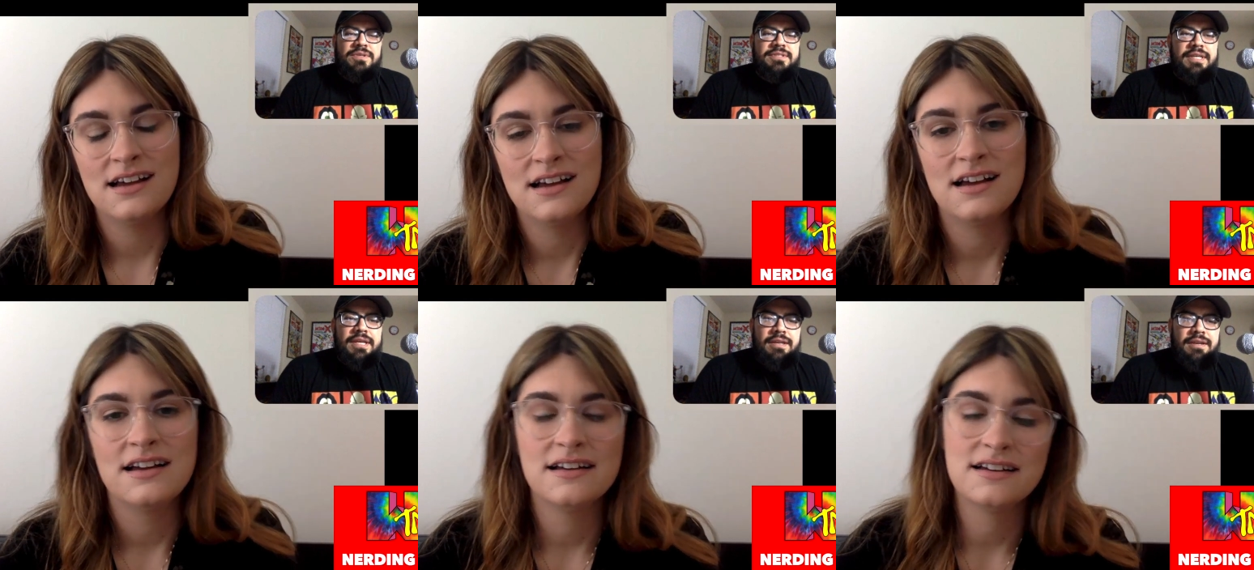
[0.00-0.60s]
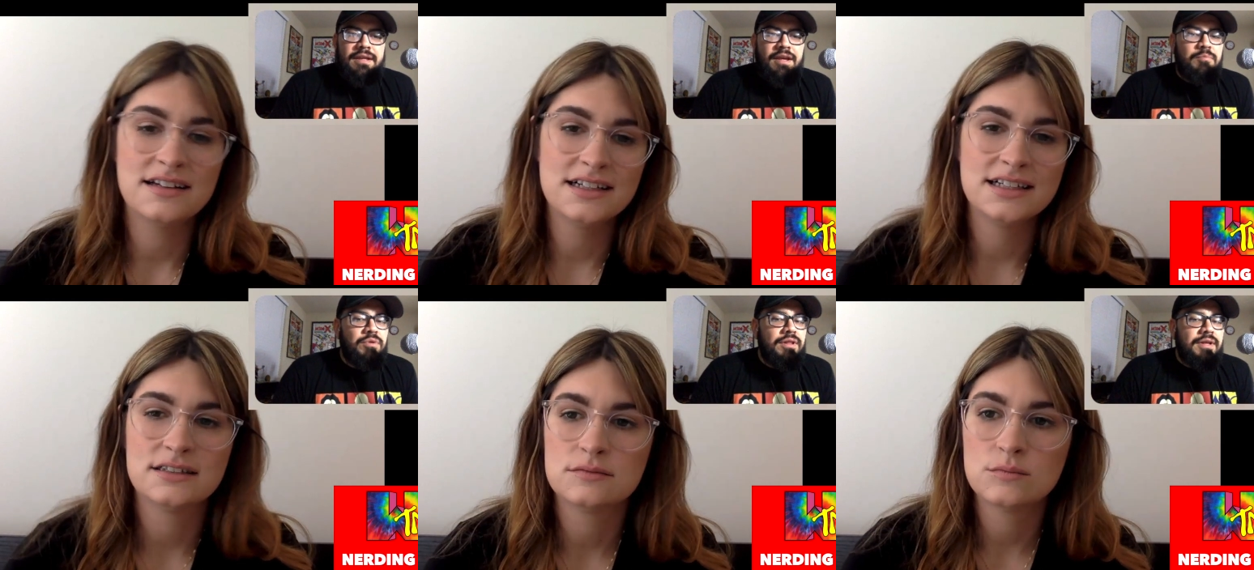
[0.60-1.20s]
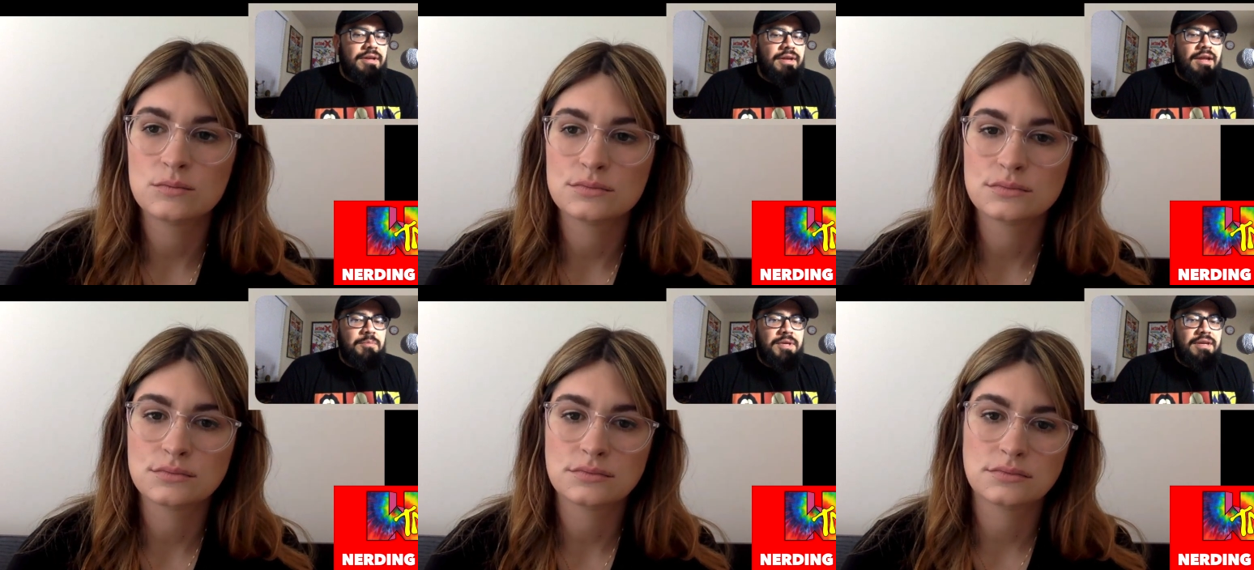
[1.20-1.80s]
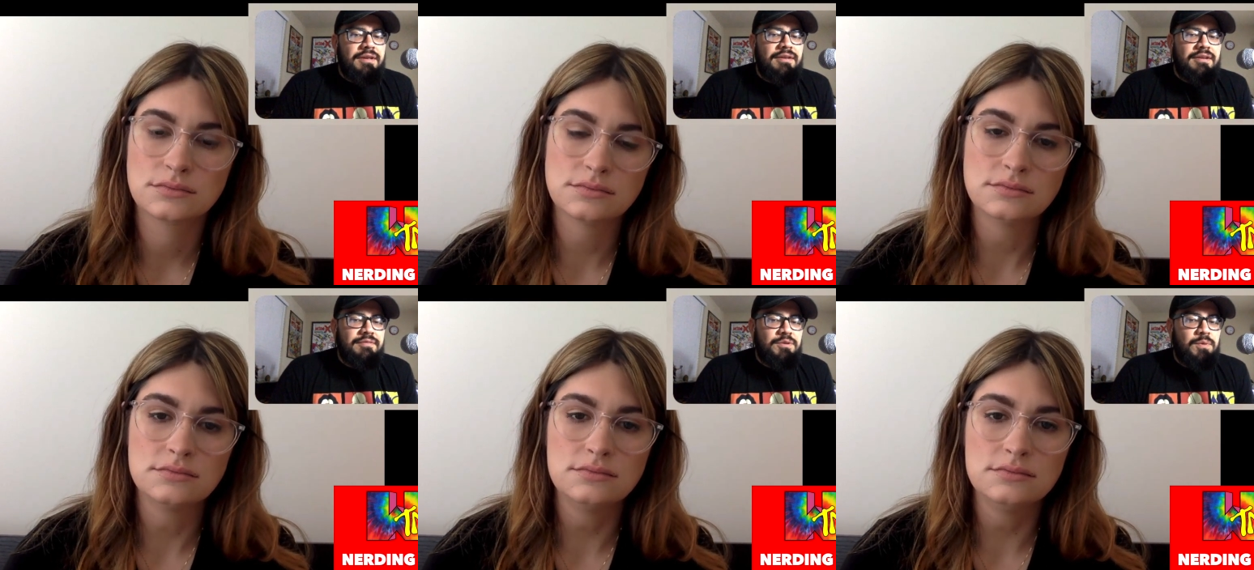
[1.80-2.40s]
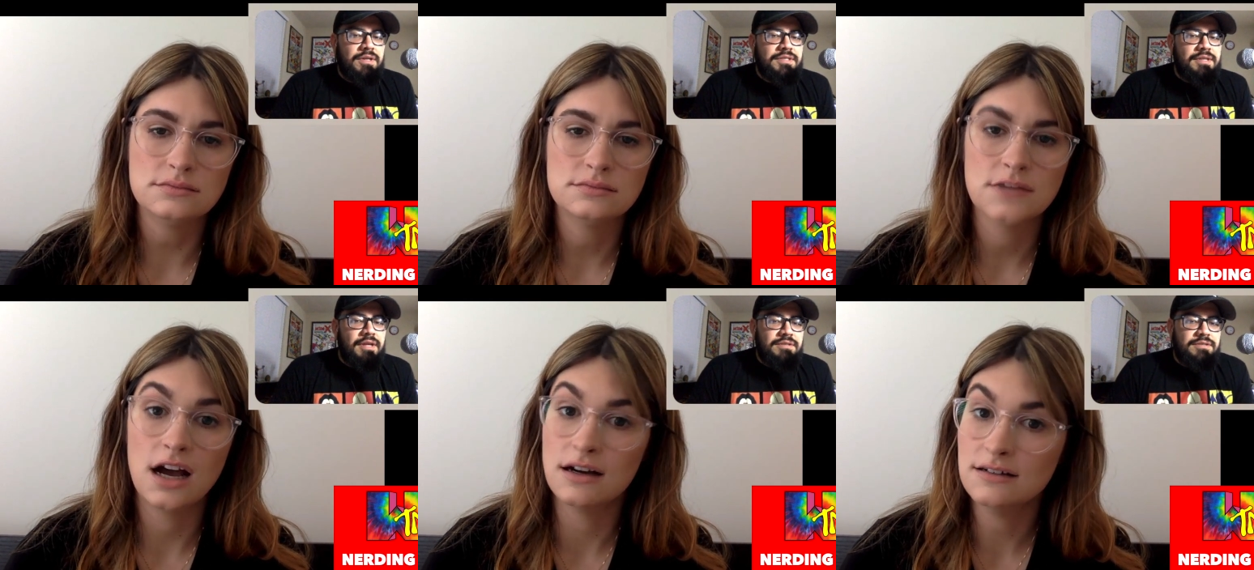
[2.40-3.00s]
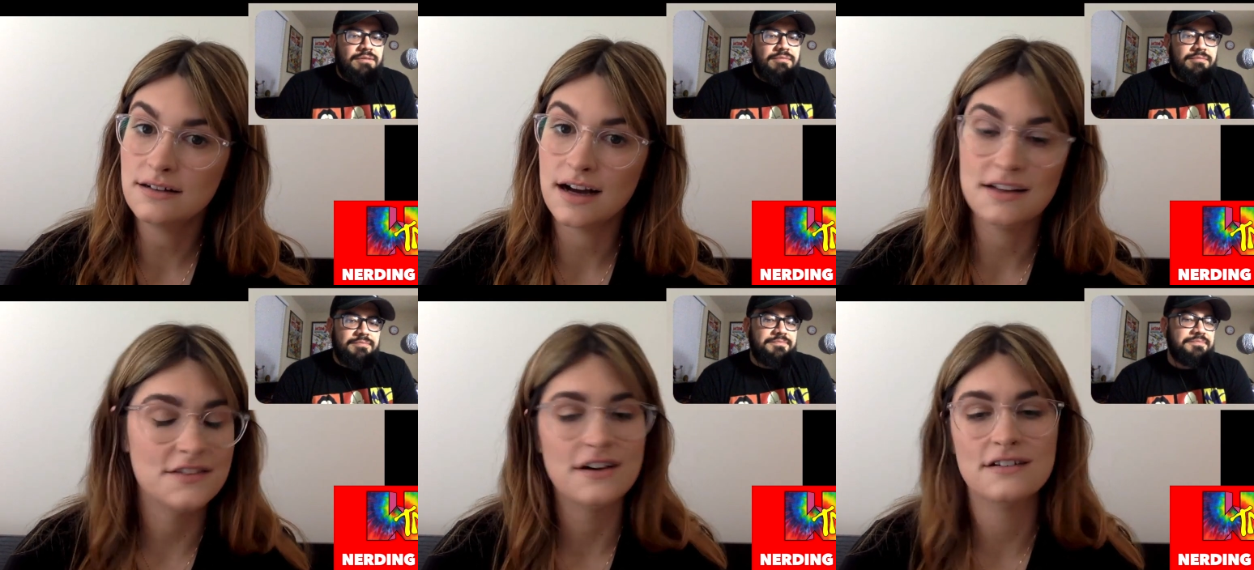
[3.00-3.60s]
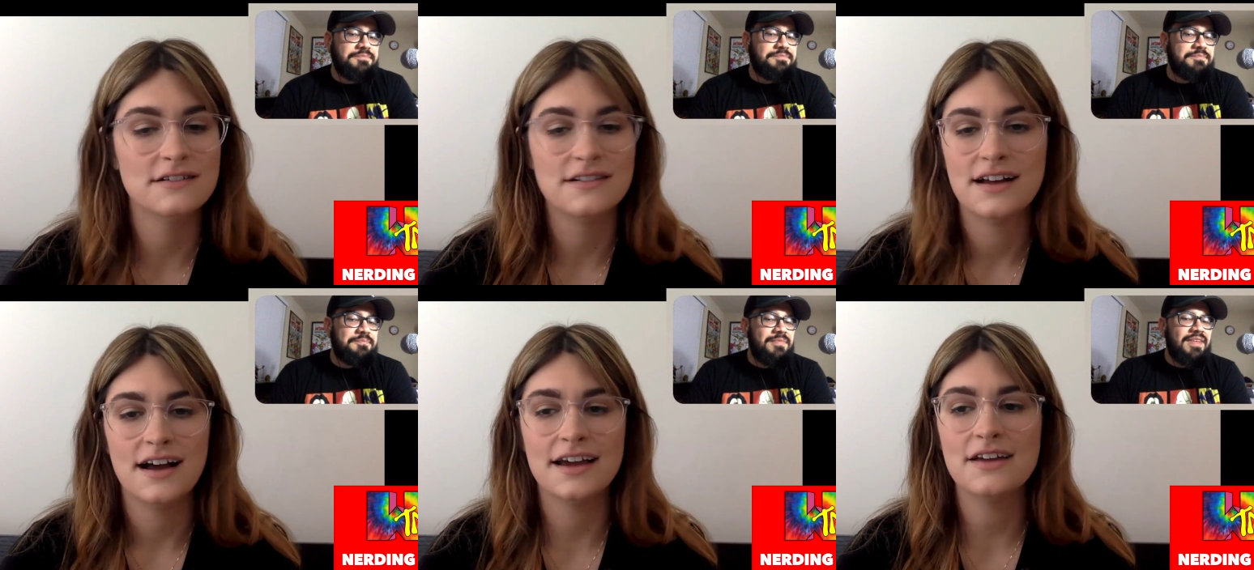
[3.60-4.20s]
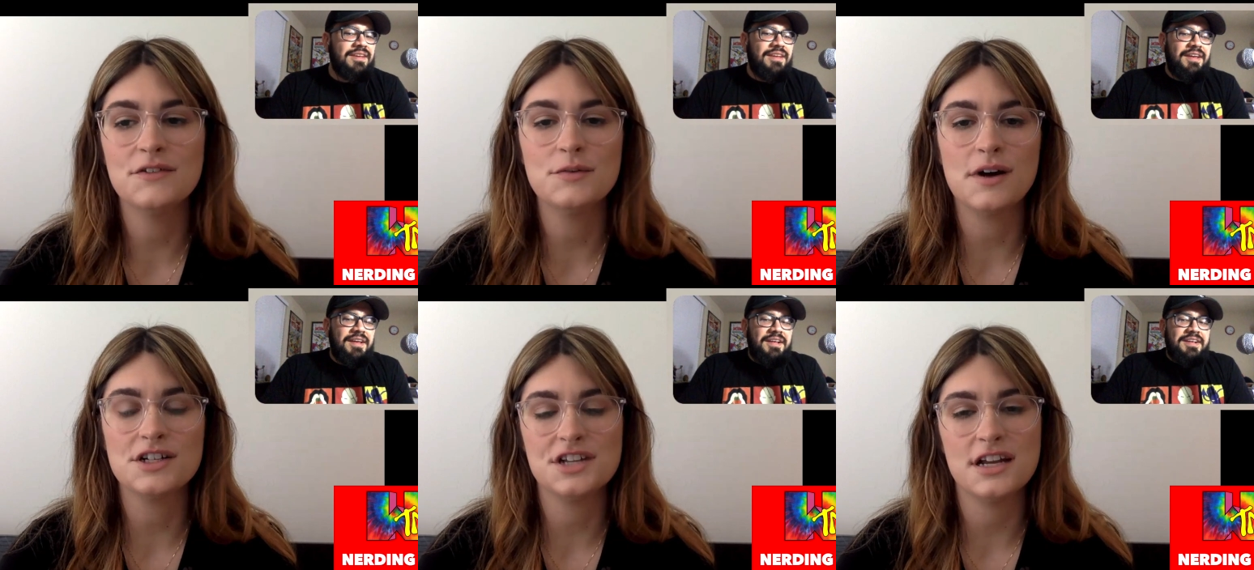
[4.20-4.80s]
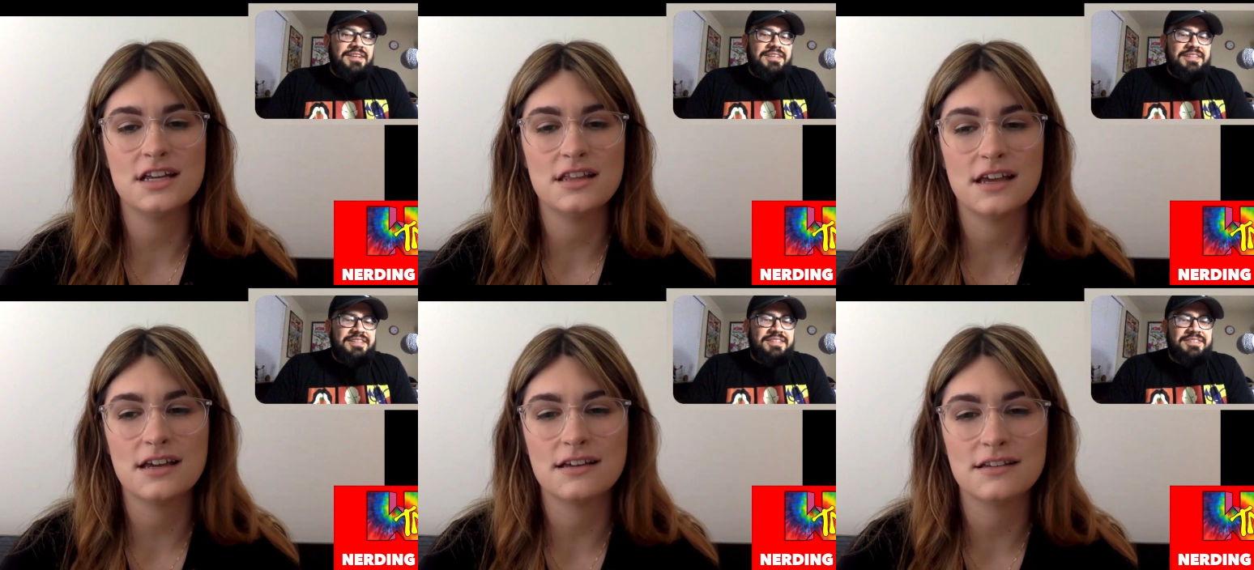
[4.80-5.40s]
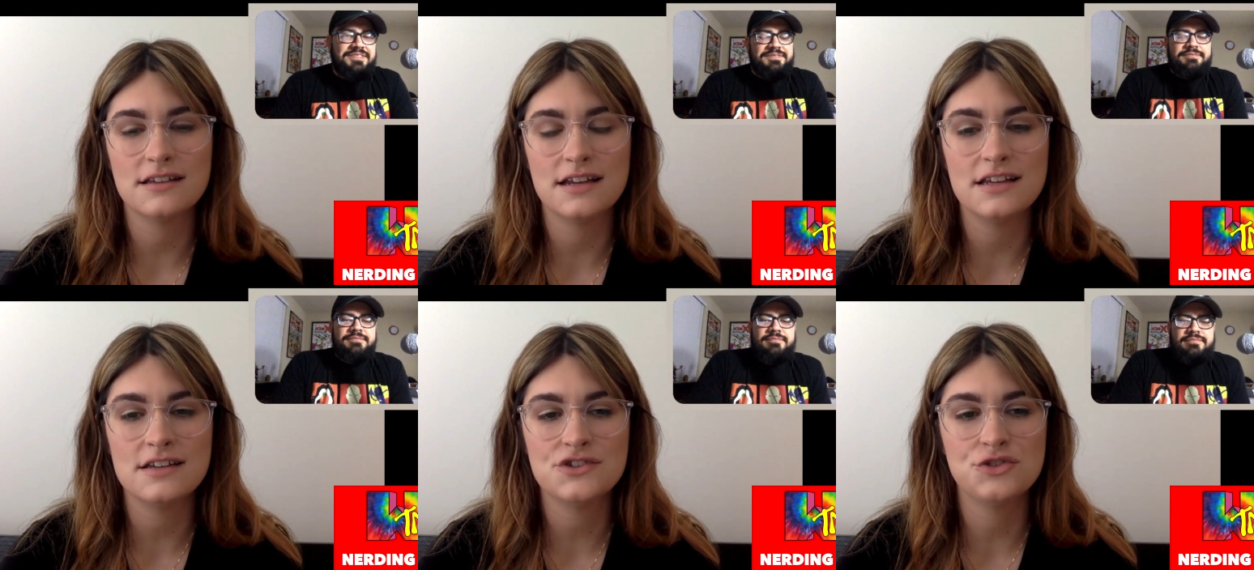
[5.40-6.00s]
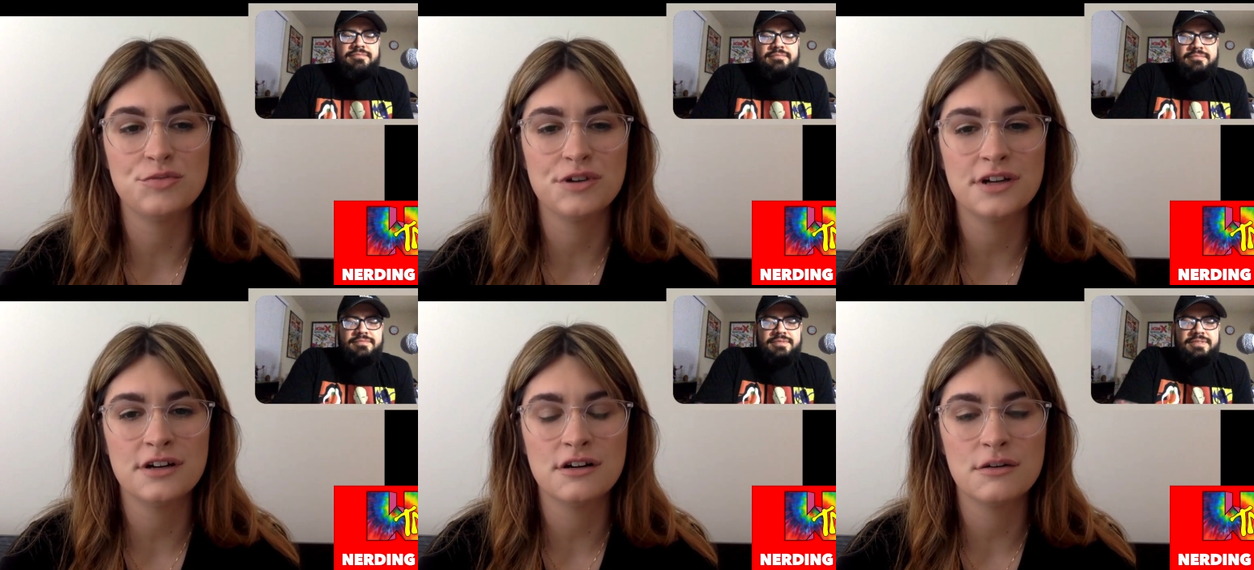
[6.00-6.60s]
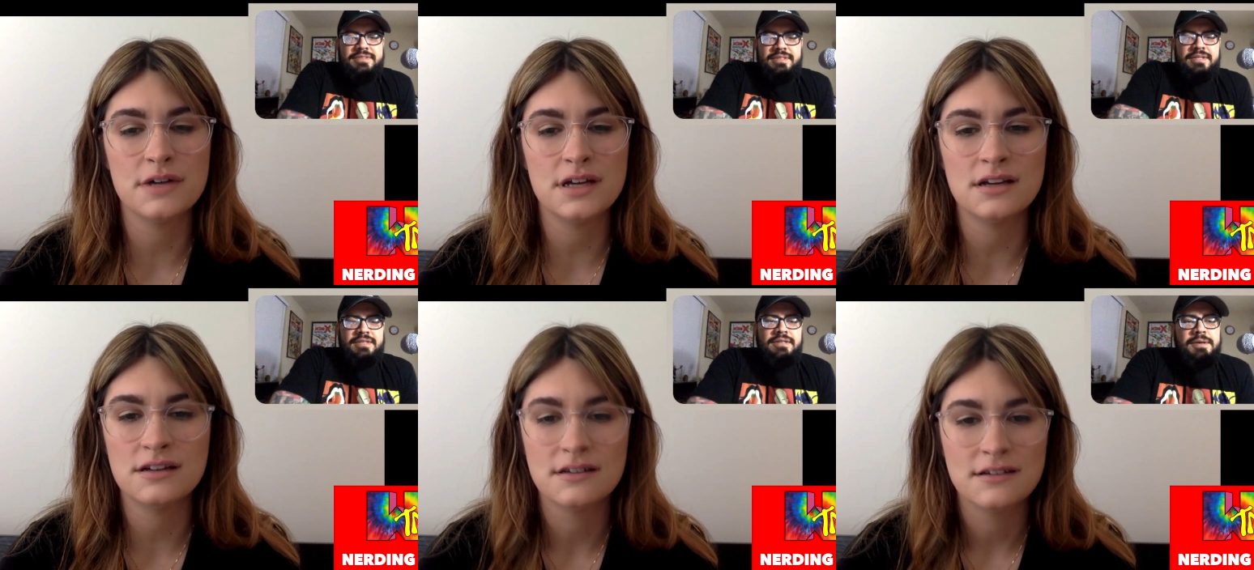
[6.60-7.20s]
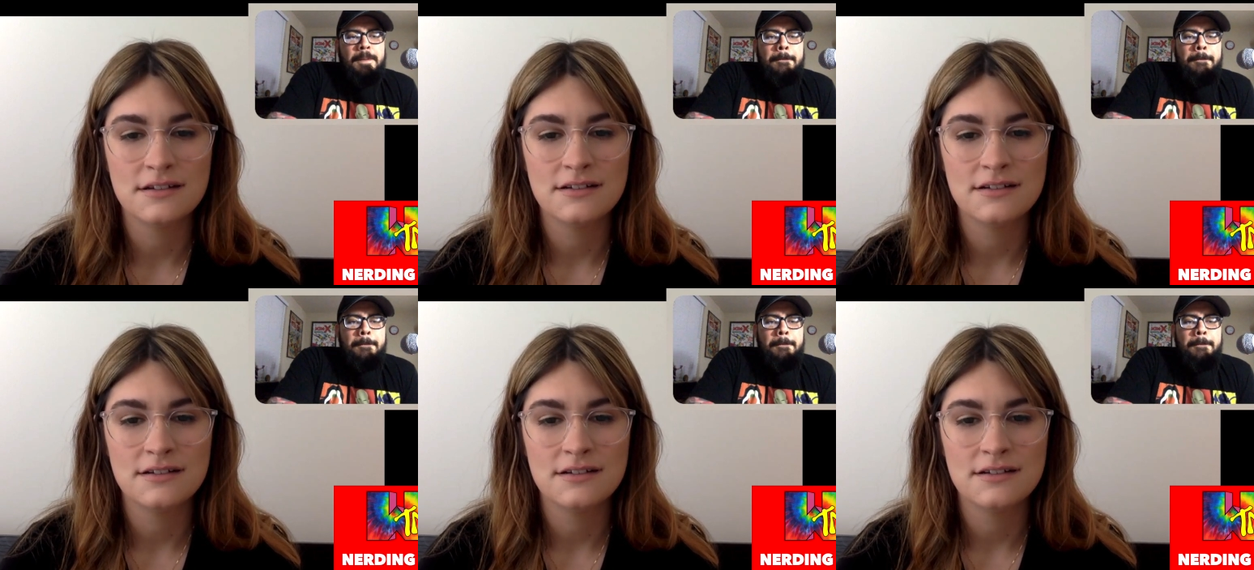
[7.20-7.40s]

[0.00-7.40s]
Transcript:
Speaker 1: he was in Umbrella Academy. If you watched that show.
Speaker 2: Oh, I haven't watched any like any superhero-y